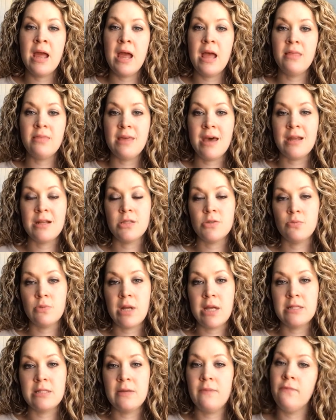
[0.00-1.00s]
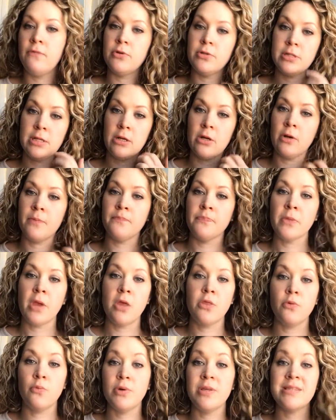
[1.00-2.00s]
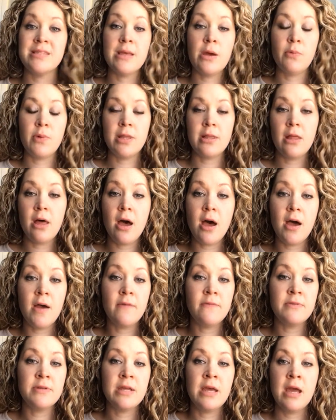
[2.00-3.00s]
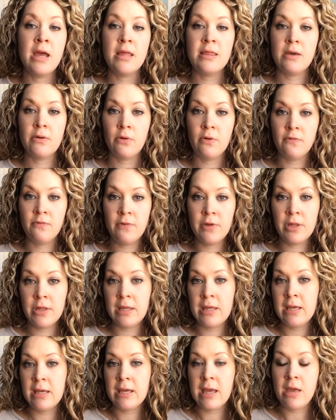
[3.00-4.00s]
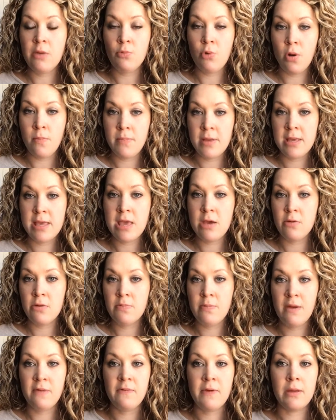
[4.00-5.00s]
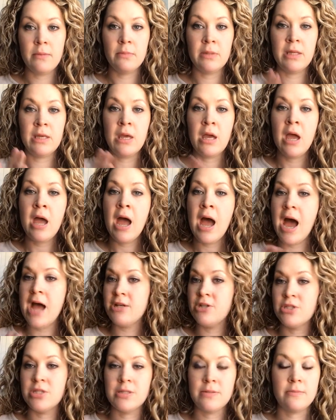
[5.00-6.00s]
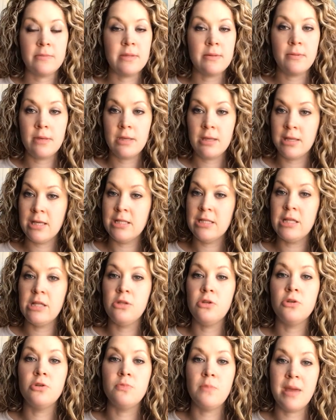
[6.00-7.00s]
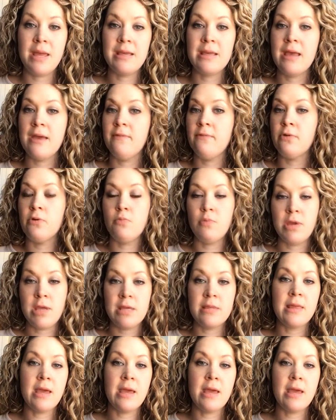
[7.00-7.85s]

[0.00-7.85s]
And that is what I did for dinner. The ones that we loved, that were filling, and were a big hit with my family, I just continued to make every week.